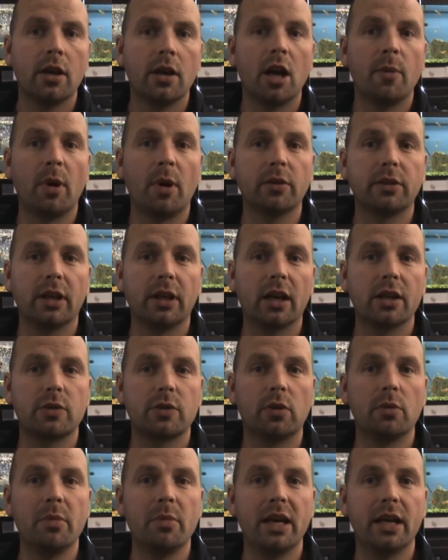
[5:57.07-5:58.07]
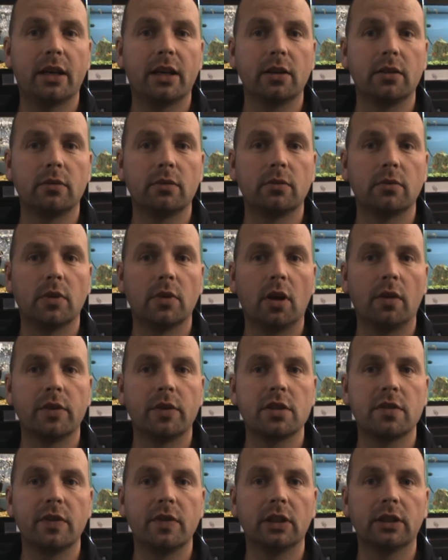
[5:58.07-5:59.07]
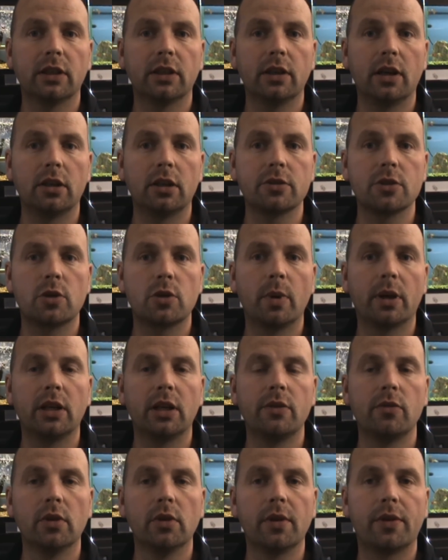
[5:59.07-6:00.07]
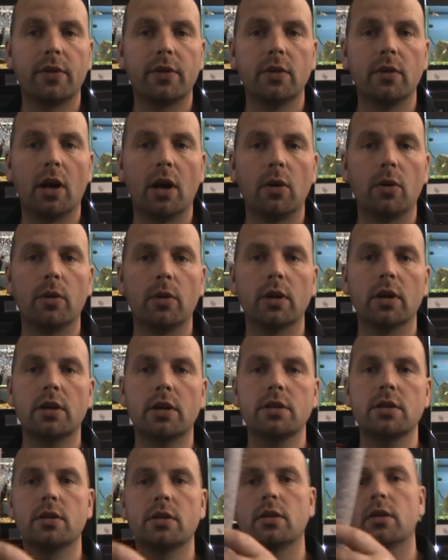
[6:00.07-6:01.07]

about the actual making of this filter, I'll just quickly run through how it works.